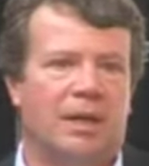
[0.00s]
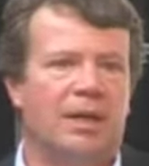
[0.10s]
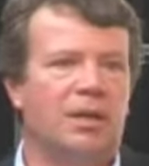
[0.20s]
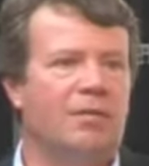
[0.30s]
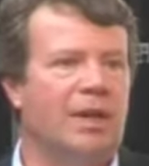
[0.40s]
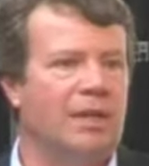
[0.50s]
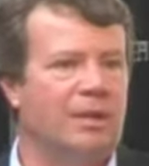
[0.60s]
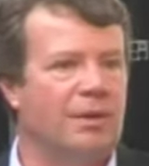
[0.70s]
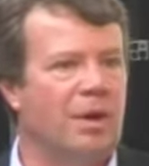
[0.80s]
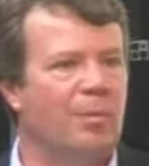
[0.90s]

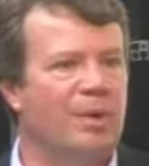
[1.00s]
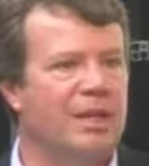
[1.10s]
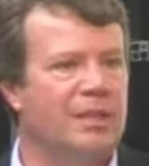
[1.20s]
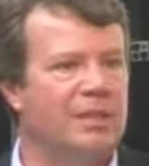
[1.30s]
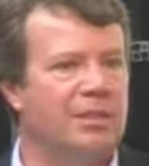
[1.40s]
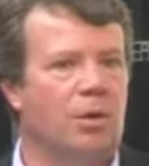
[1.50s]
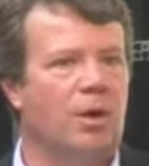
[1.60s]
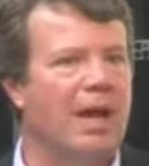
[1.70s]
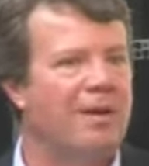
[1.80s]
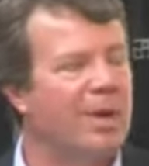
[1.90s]
innovative companies
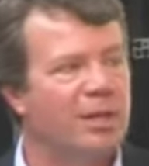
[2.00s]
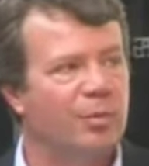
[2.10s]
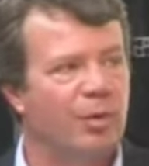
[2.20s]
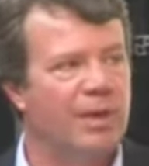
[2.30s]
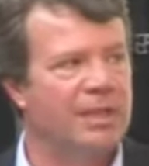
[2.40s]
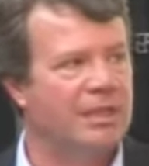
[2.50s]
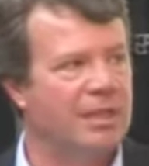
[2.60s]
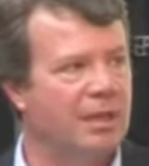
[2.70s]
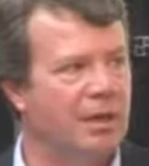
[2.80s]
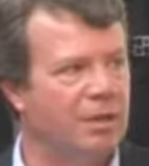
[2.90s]
don't have much more risk
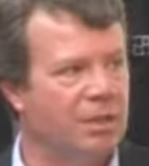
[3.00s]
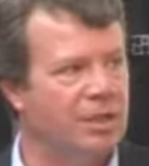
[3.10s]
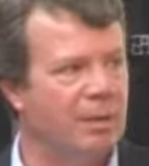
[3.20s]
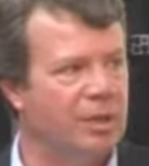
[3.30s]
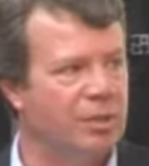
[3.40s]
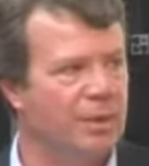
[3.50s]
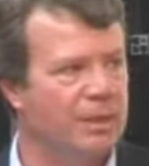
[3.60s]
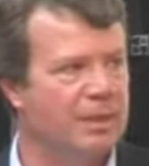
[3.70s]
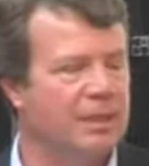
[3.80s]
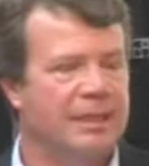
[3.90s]
than the large established
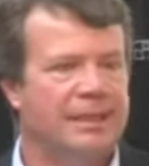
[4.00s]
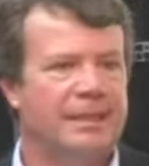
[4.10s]
ones.